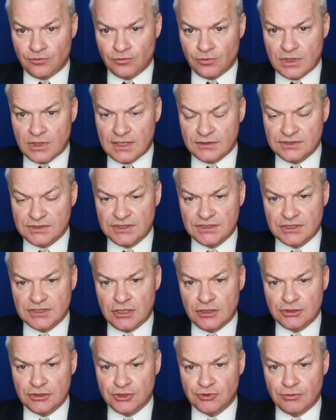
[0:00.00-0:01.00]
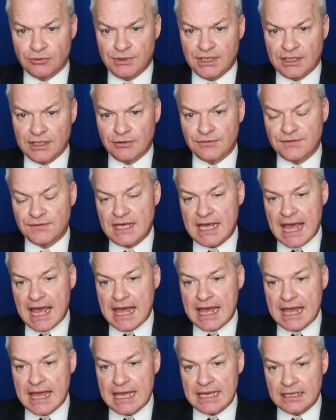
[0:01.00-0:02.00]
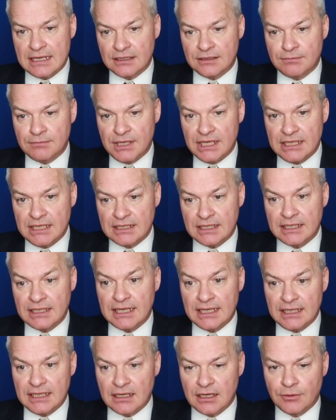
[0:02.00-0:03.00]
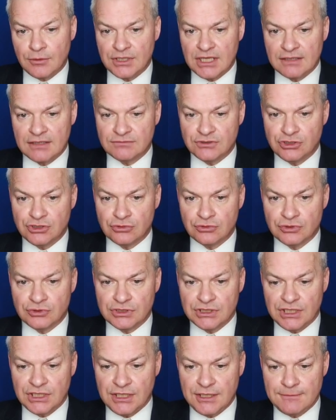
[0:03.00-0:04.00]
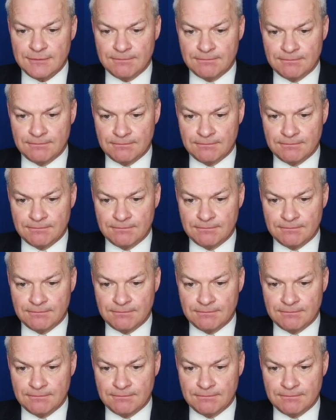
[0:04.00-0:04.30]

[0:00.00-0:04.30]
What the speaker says: Wow, this is close to a bingo. If the A had been an E, I would have Jaunty.